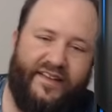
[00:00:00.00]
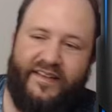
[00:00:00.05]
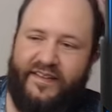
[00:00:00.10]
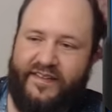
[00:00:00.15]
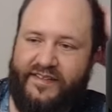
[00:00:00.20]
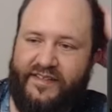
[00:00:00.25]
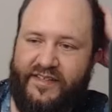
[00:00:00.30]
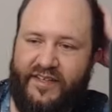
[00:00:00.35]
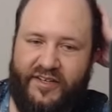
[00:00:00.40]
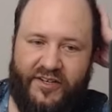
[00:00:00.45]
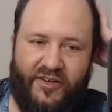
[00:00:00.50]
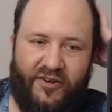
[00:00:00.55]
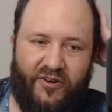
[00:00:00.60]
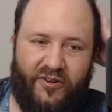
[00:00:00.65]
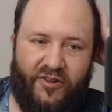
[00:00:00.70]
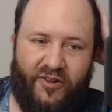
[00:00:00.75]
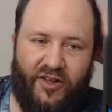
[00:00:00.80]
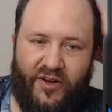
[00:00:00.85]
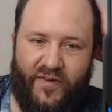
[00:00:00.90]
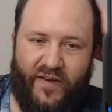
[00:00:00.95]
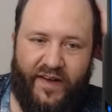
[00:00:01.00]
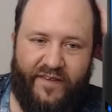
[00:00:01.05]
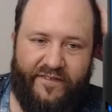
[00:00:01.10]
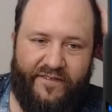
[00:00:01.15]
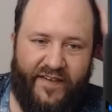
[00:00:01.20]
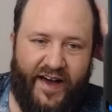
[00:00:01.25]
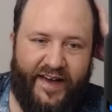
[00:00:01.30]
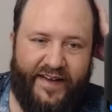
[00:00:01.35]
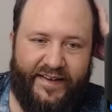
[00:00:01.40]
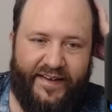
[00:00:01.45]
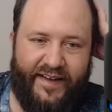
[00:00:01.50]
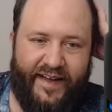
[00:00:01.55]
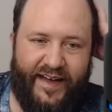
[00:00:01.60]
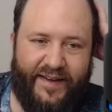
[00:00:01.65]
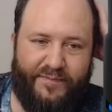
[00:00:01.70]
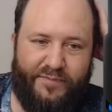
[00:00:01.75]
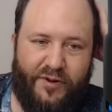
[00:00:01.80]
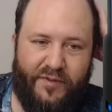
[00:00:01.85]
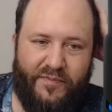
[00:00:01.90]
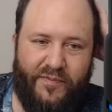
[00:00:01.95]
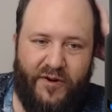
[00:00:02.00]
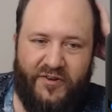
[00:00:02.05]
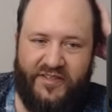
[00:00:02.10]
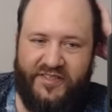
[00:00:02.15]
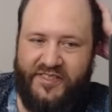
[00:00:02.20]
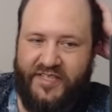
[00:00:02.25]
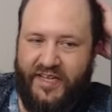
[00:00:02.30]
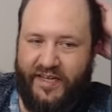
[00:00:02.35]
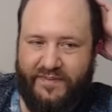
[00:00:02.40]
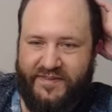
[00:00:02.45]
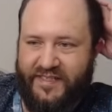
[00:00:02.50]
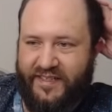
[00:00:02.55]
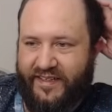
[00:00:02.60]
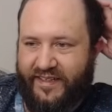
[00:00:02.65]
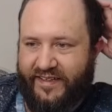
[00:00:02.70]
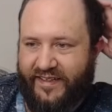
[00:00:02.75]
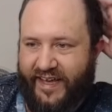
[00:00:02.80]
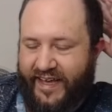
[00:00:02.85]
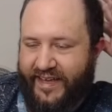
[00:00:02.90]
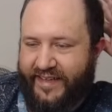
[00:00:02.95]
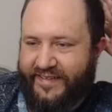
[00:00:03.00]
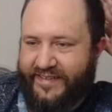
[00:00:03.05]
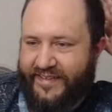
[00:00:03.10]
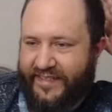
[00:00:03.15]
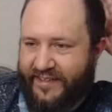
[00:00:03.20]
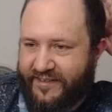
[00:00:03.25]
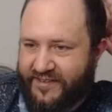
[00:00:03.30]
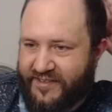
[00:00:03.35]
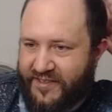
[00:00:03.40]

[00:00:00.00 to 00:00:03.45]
is going to go a long way. Fine. I promoted Chompzilla to A tier,